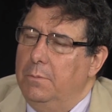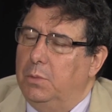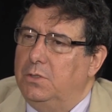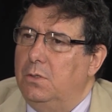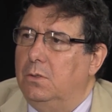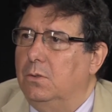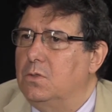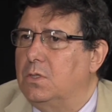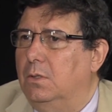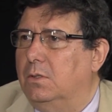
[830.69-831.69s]
But you can
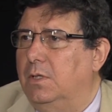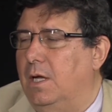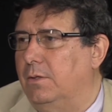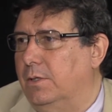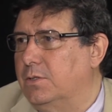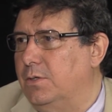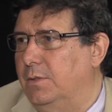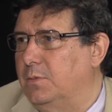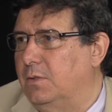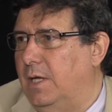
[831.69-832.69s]
also look at the other
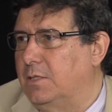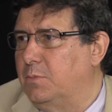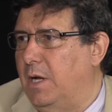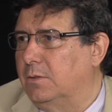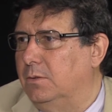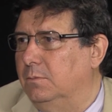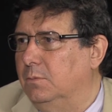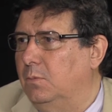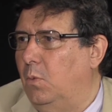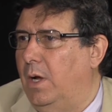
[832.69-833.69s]
extremes of that spectrum,
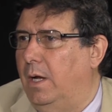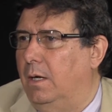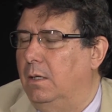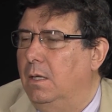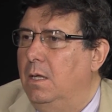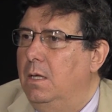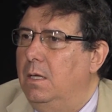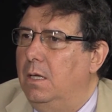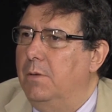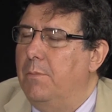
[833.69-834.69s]
where
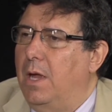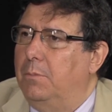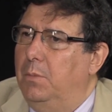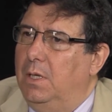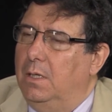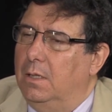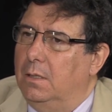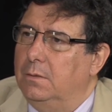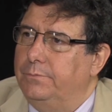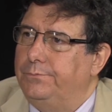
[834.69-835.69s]
it might be
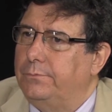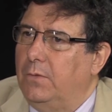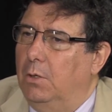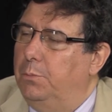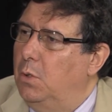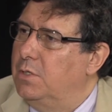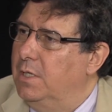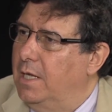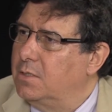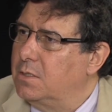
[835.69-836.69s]
a
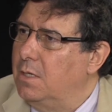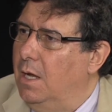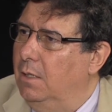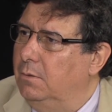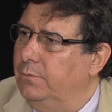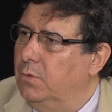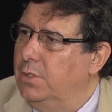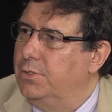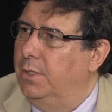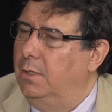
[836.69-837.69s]
Putin-esque style
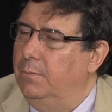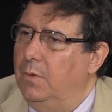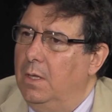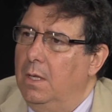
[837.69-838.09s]
regime.